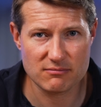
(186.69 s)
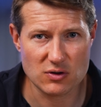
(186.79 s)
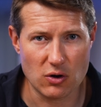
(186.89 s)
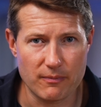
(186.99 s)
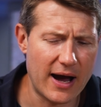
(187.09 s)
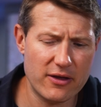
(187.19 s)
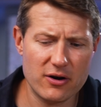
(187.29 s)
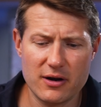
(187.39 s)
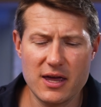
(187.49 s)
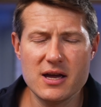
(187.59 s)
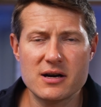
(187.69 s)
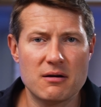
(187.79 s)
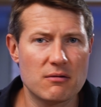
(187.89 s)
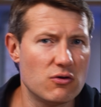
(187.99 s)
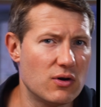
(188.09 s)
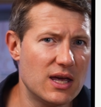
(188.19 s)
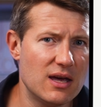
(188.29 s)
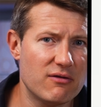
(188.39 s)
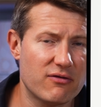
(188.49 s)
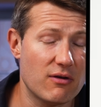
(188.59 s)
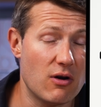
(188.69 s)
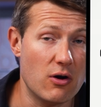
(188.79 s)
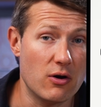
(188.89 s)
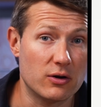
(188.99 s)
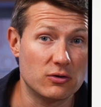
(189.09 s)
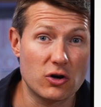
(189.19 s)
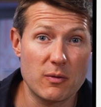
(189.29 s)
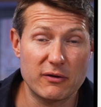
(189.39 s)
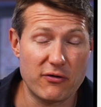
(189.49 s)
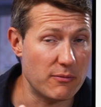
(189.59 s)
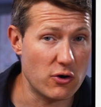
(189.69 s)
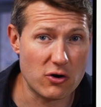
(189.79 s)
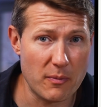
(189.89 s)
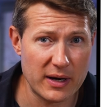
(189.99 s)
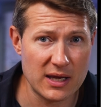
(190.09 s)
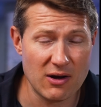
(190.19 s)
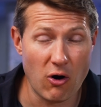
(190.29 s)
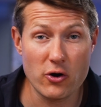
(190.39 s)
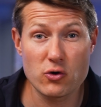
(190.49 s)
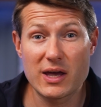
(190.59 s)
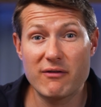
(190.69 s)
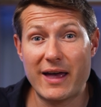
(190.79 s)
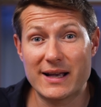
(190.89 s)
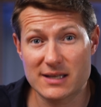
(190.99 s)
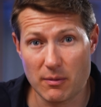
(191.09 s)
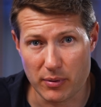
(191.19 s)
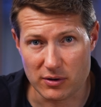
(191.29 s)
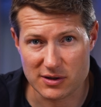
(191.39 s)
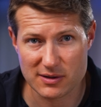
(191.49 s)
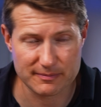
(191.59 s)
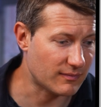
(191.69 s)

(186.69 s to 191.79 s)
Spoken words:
So either here you give a document from your company or you give examples.